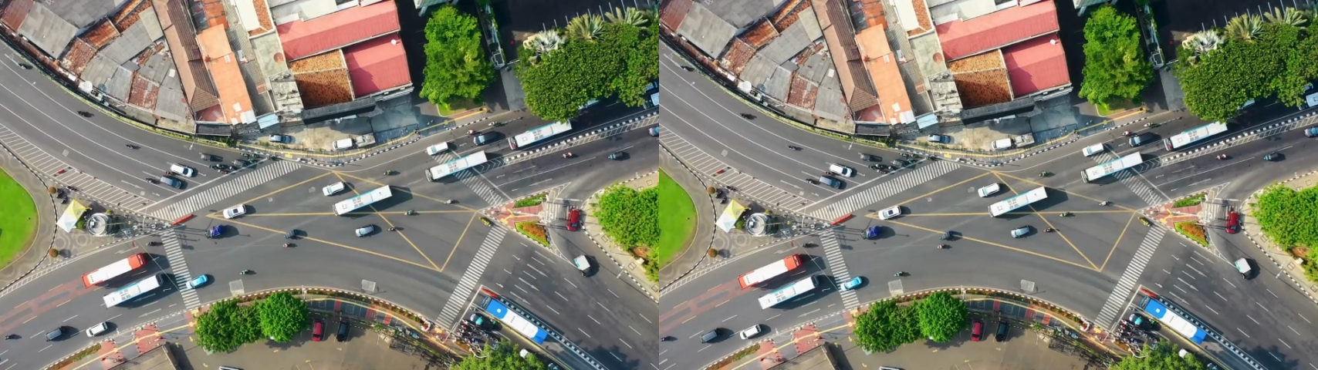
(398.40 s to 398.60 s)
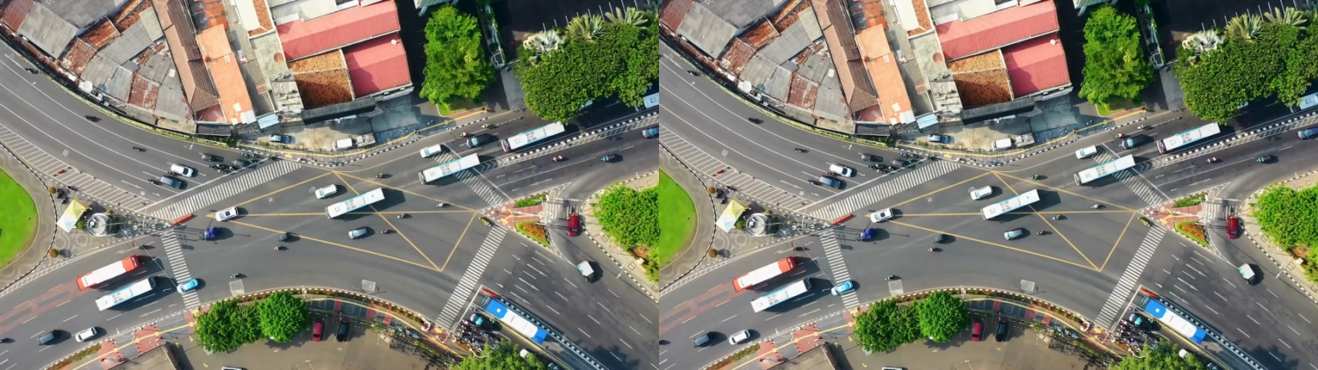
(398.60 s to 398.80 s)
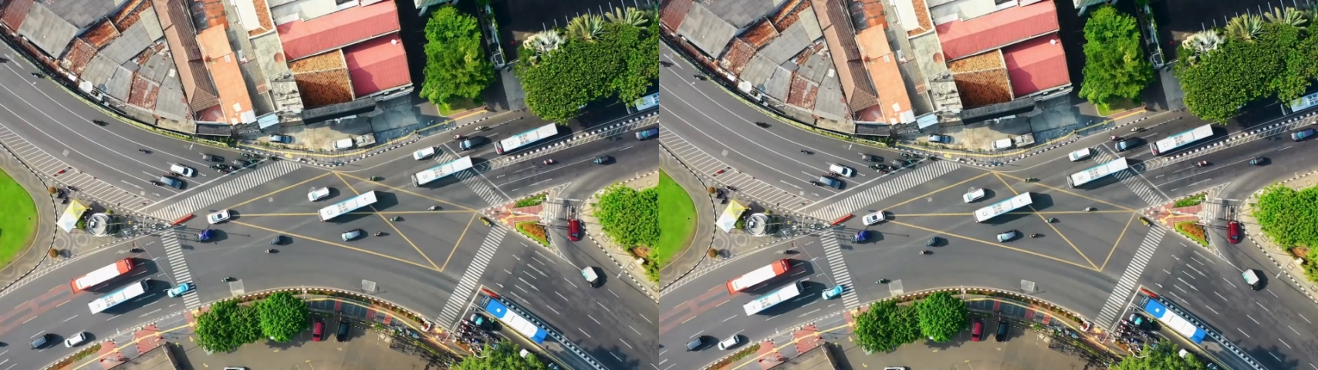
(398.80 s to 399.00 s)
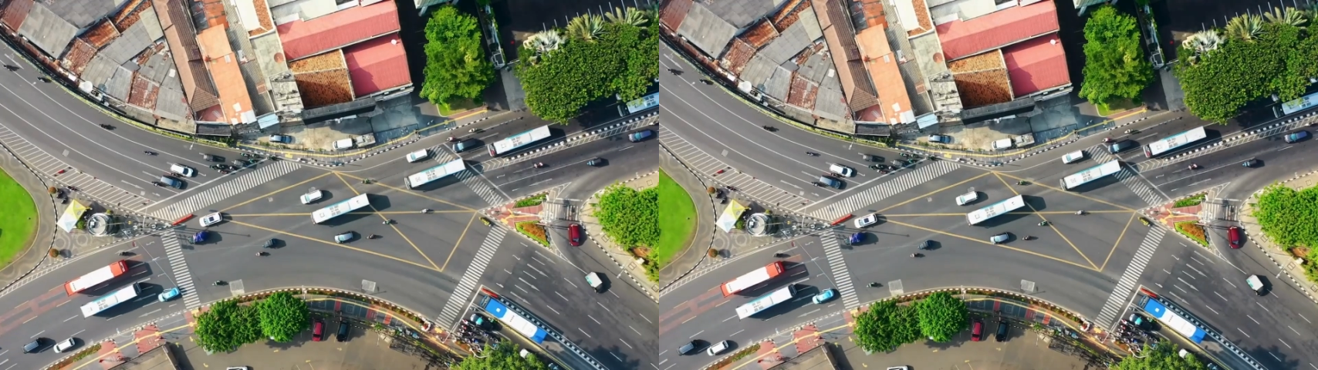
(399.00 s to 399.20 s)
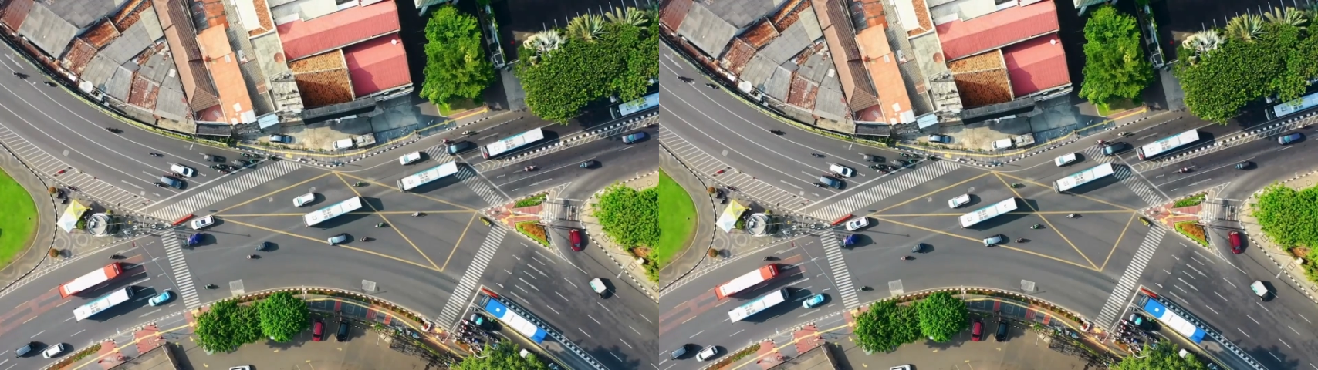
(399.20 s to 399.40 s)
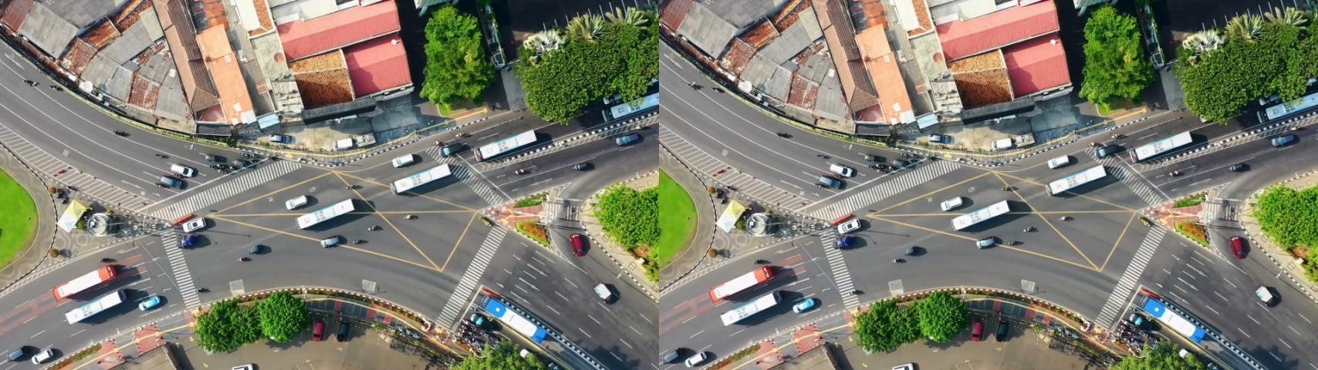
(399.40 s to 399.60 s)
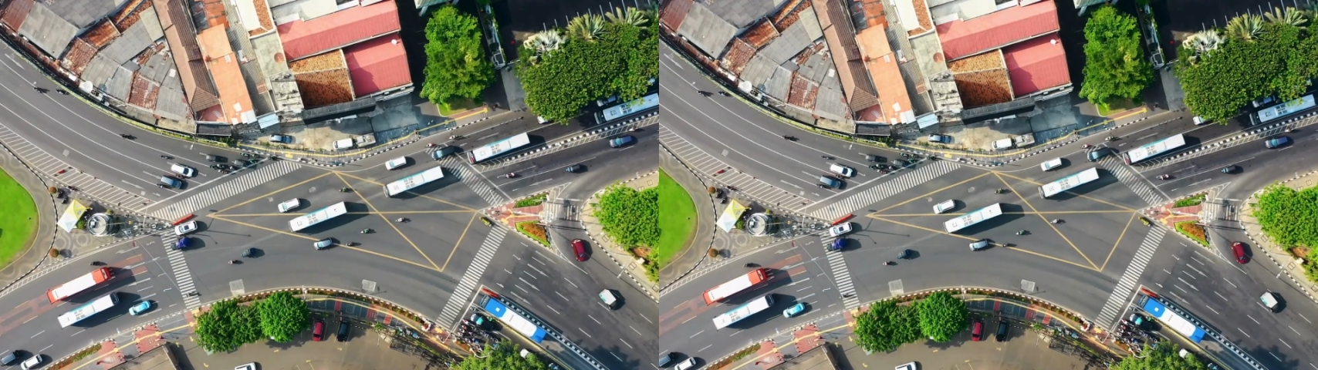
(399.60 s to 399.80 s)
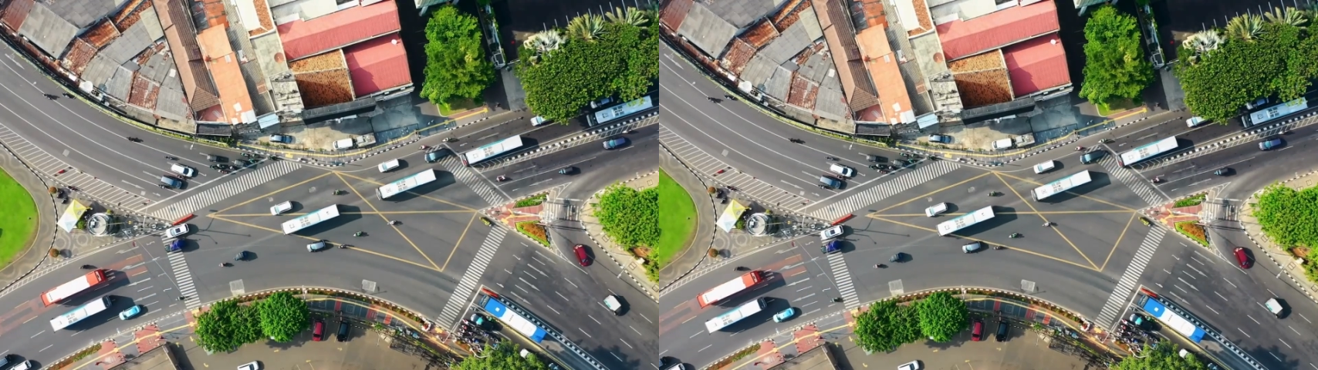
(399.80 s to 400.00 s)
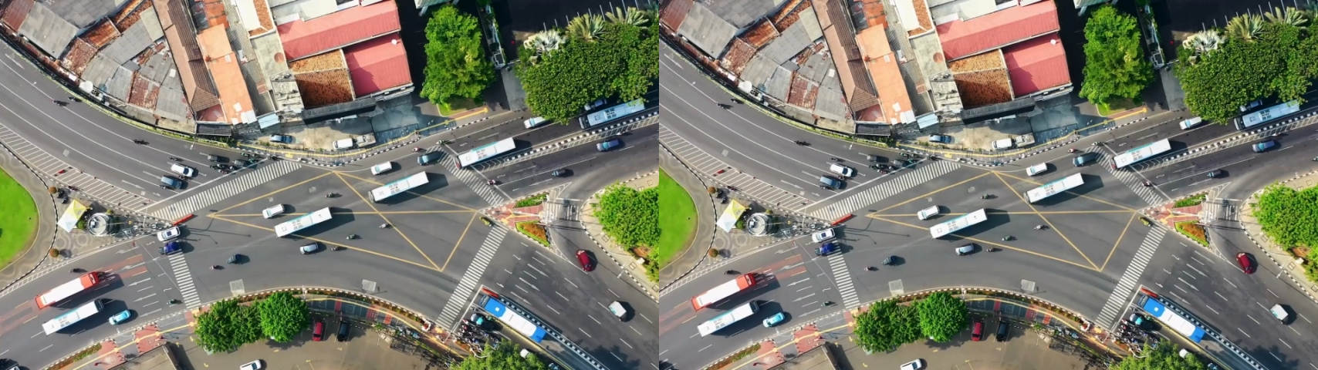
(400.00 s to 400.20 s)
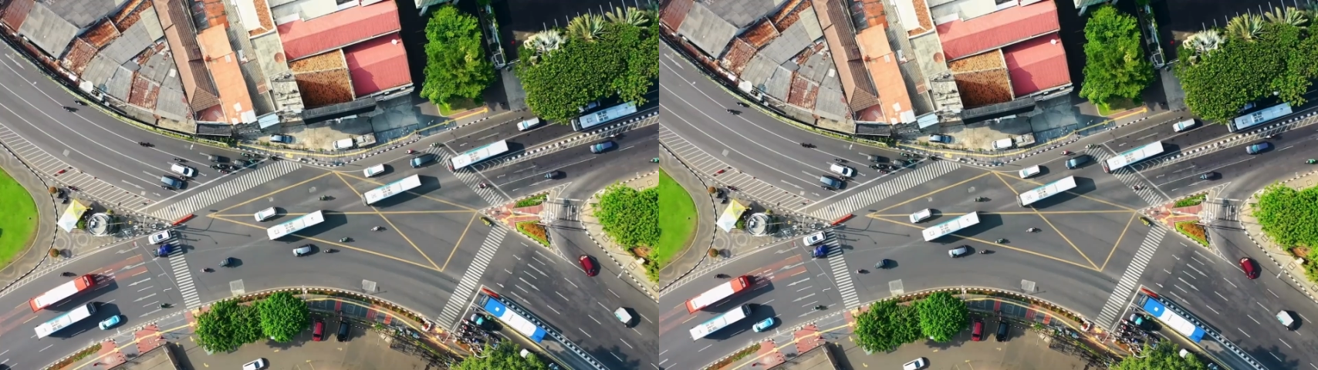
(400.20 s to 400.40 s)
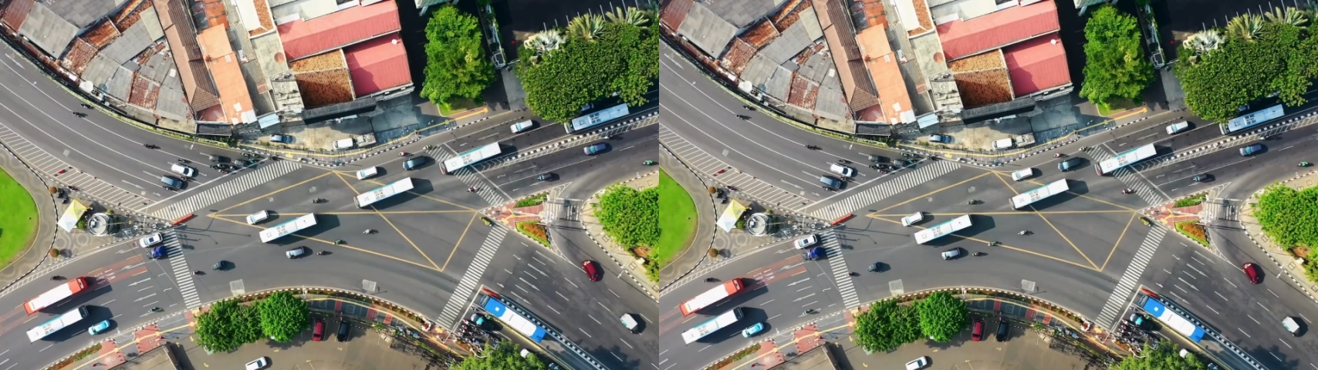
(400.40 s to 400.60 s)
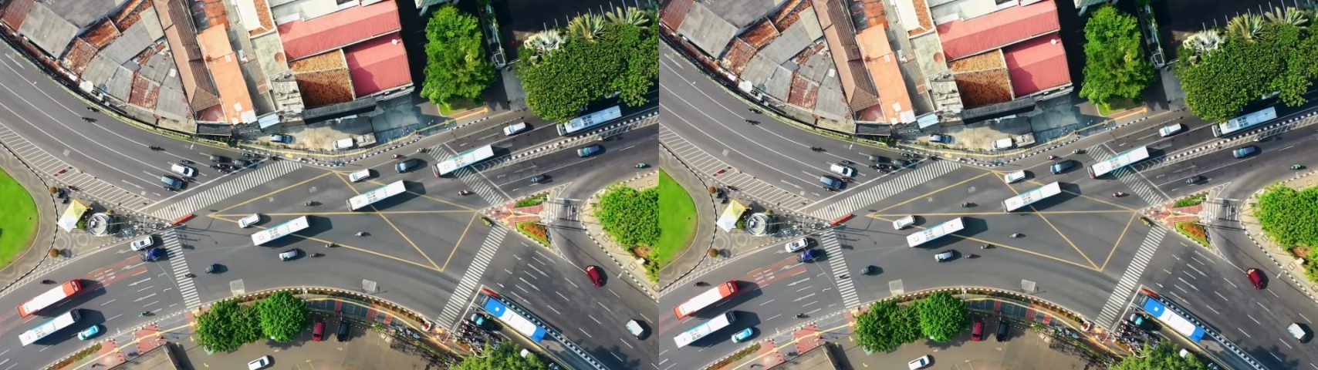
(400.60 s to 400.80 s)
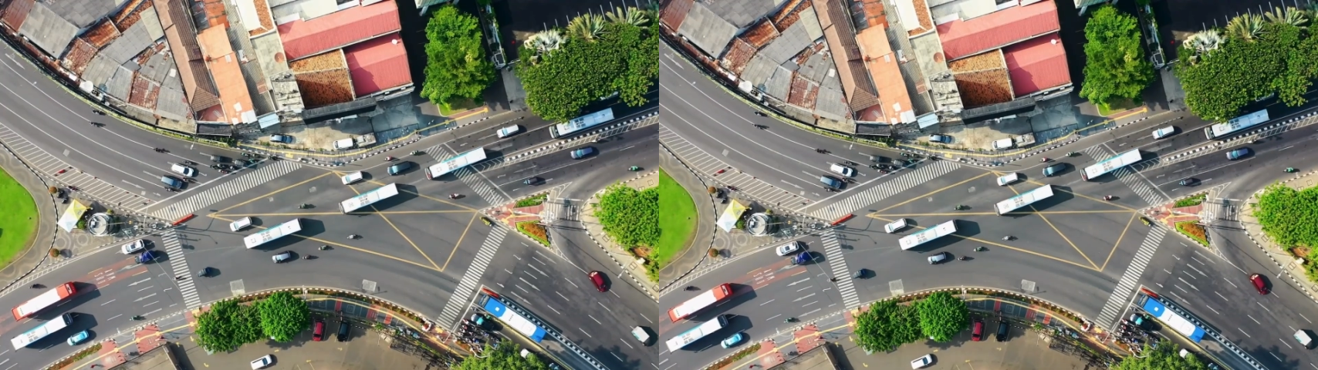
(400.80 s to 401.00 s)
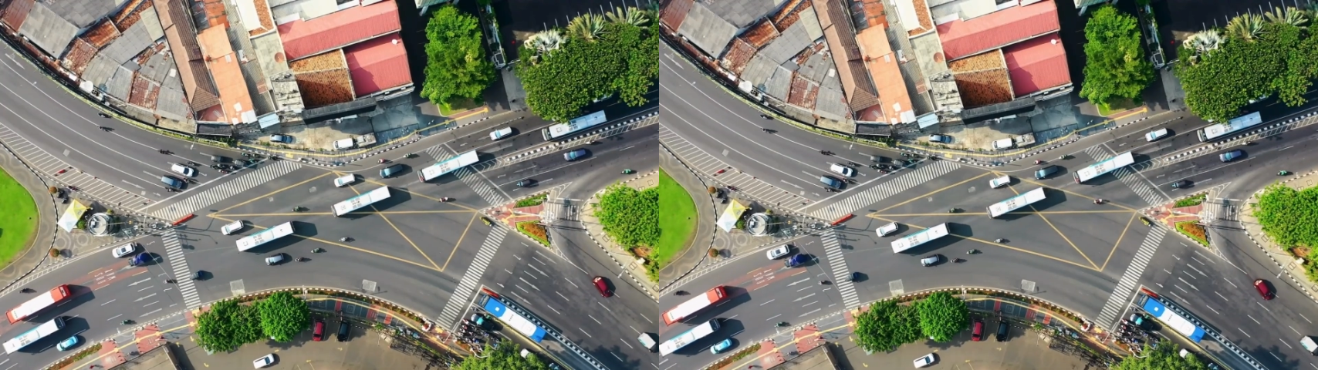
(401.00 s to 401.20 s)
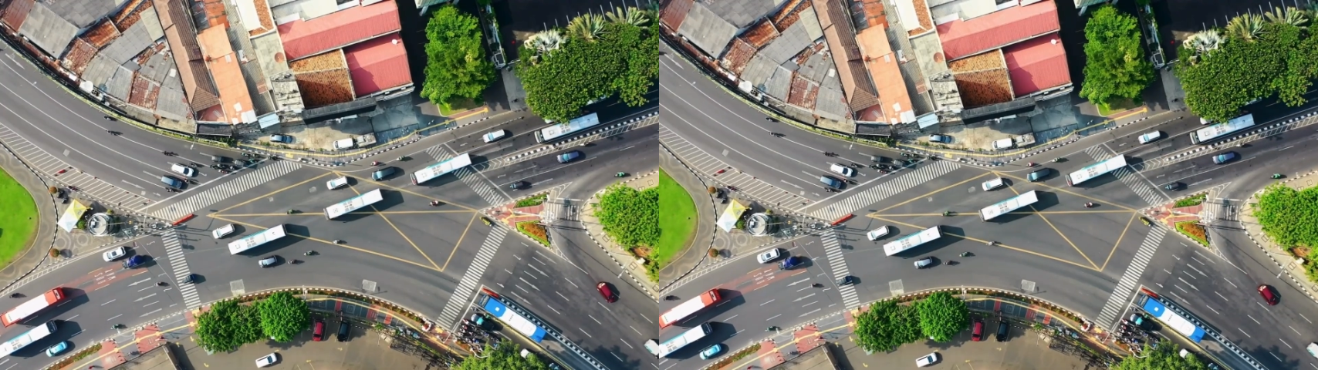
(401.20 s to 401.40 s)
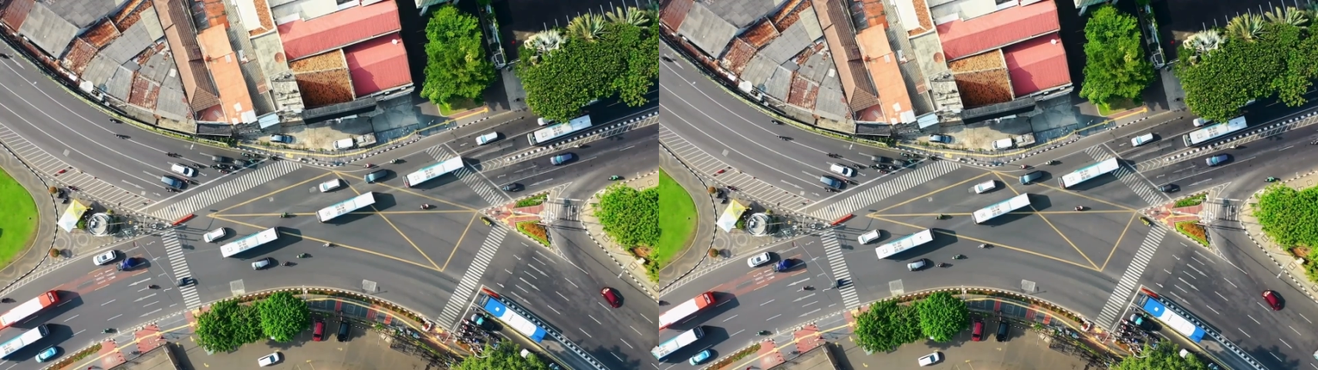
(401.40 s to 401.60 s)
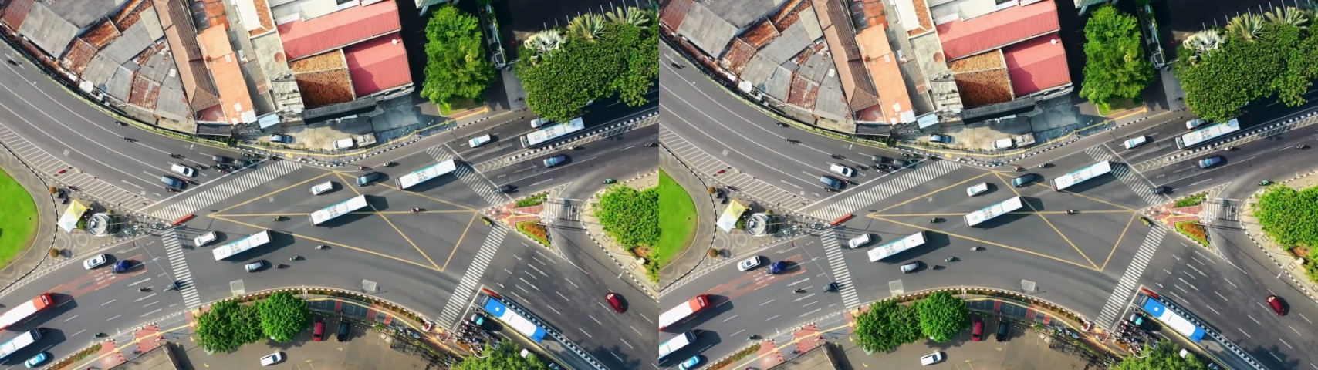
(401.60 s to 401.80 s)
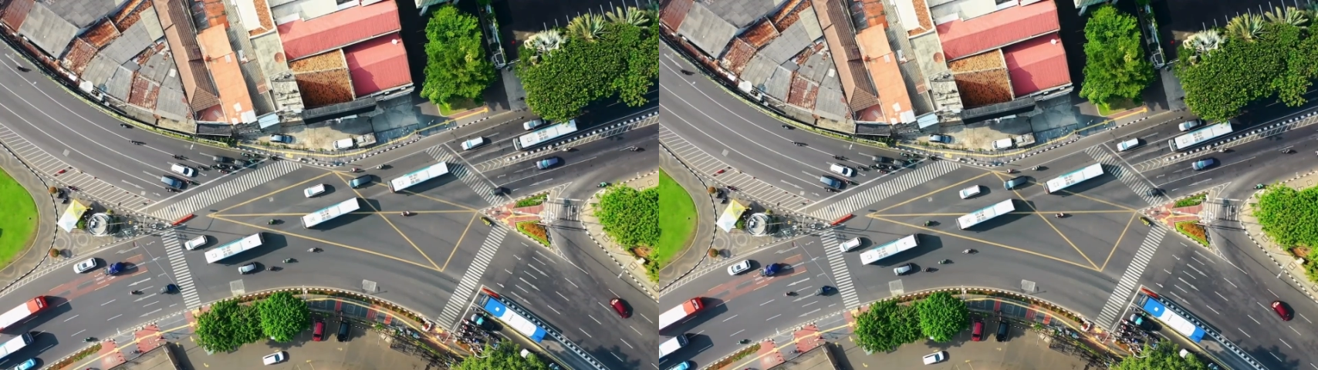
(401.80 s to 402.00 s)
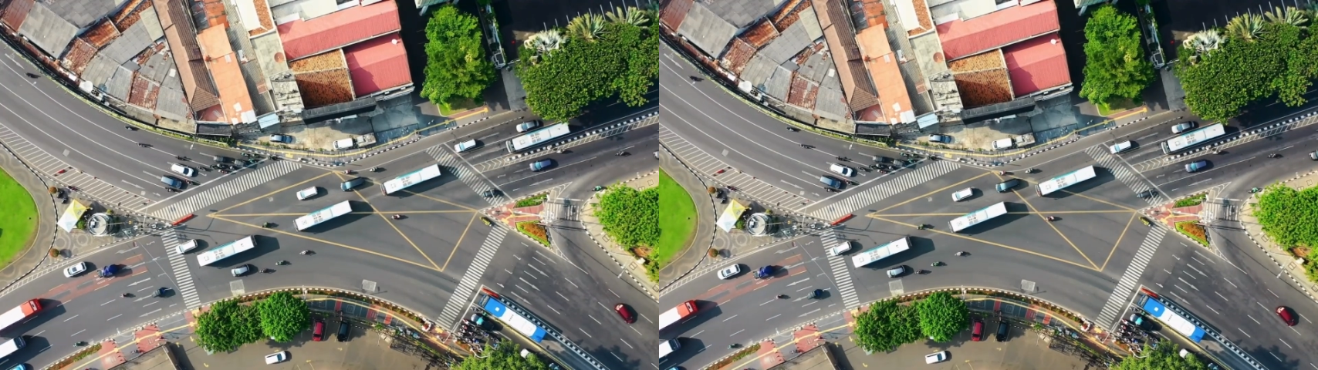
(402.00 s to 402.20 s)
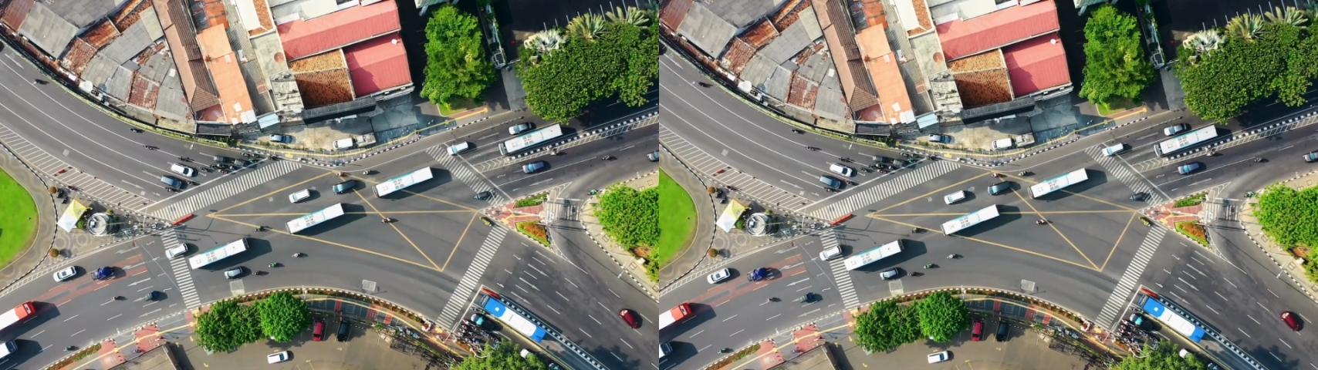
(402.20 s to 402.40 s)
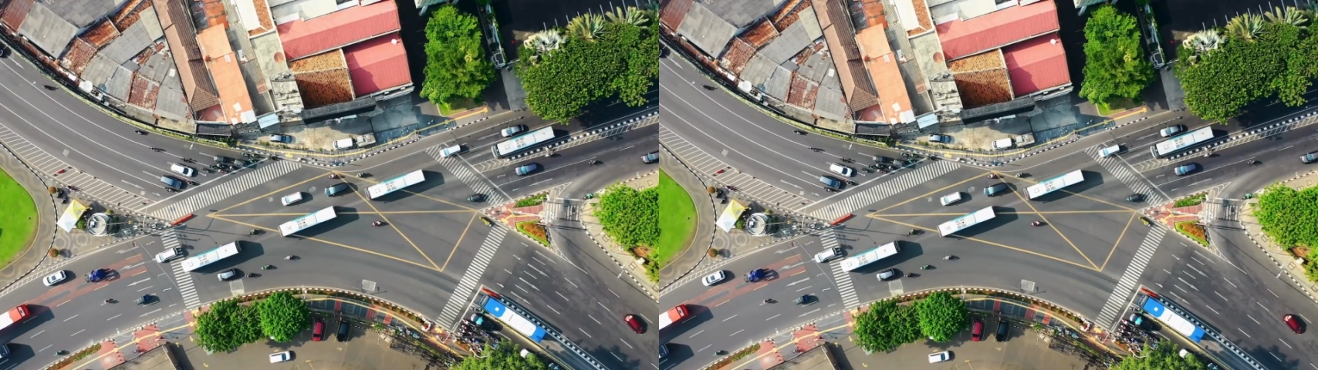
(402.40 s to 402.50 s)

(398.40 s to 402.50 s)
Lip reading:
[unreadable: no face in view]